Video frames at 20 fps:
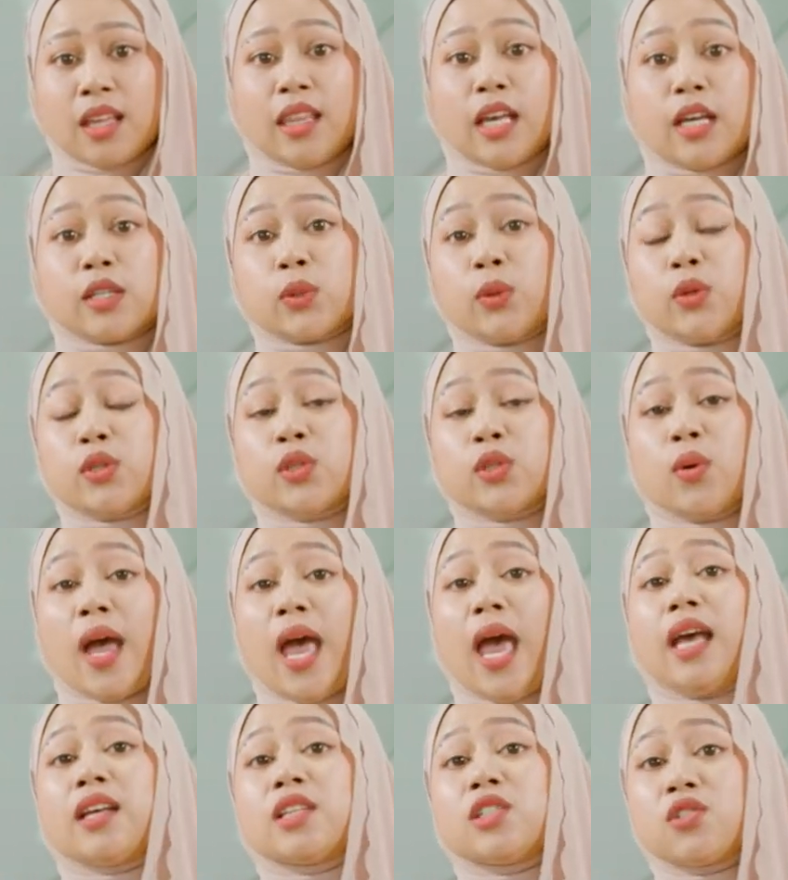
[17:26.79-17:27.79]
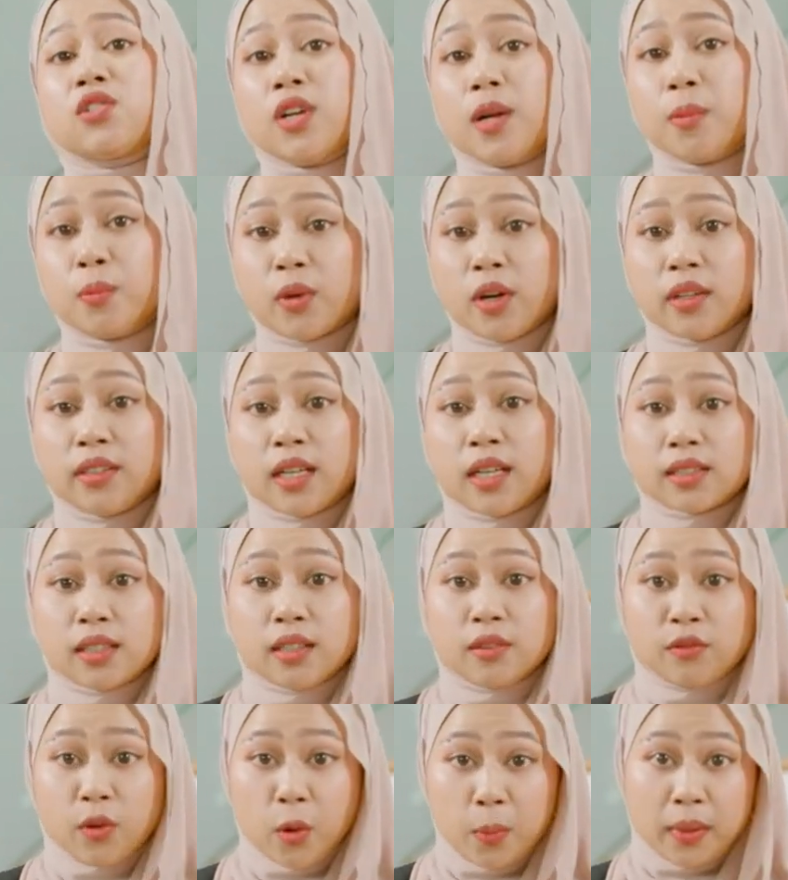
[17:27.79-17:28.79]
There's also extra product
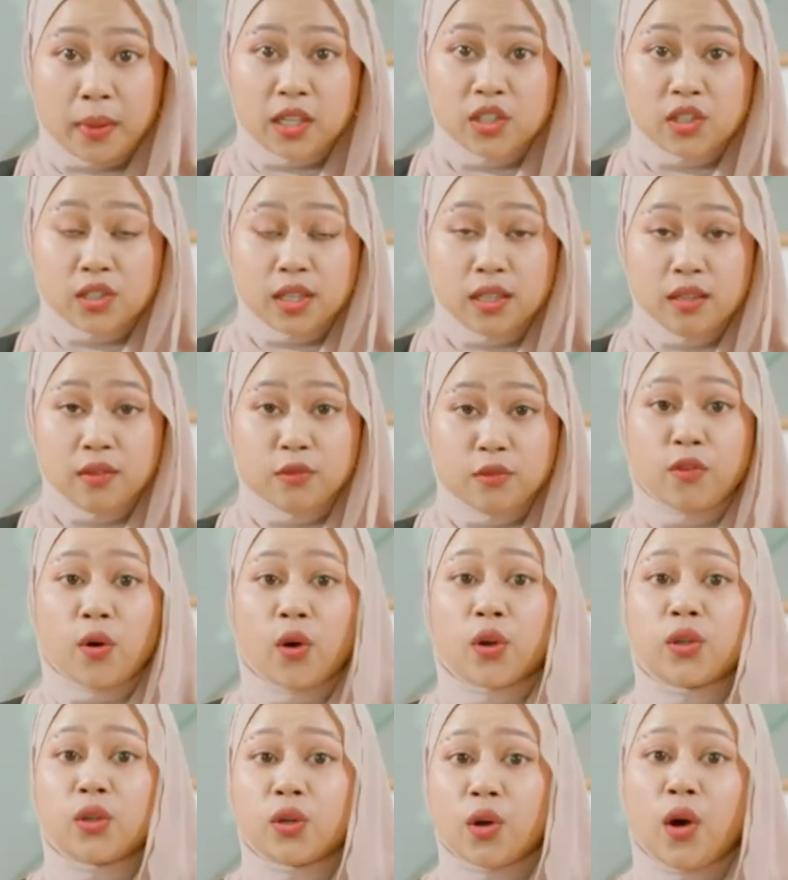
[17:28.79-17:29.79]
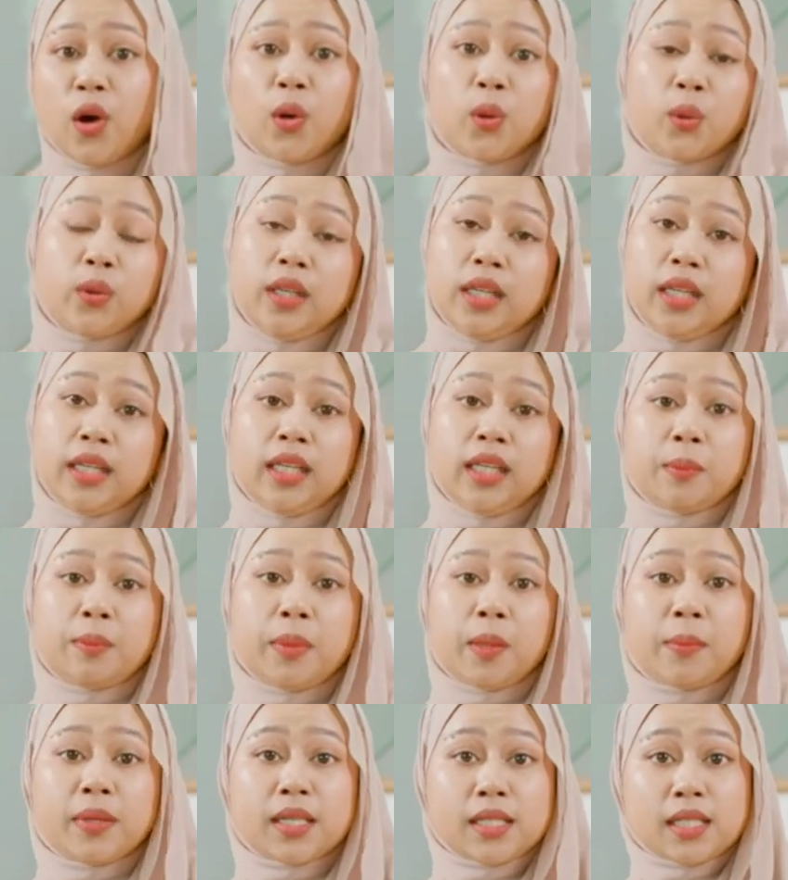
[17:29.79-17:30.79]
information for your own
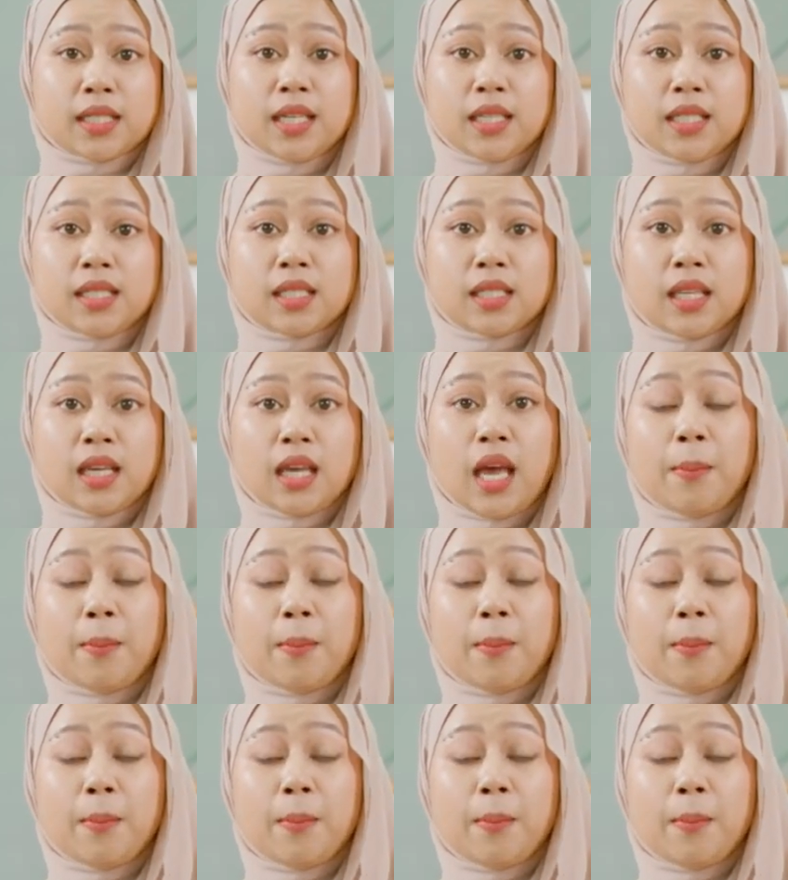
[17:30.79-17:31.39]
learning purposes,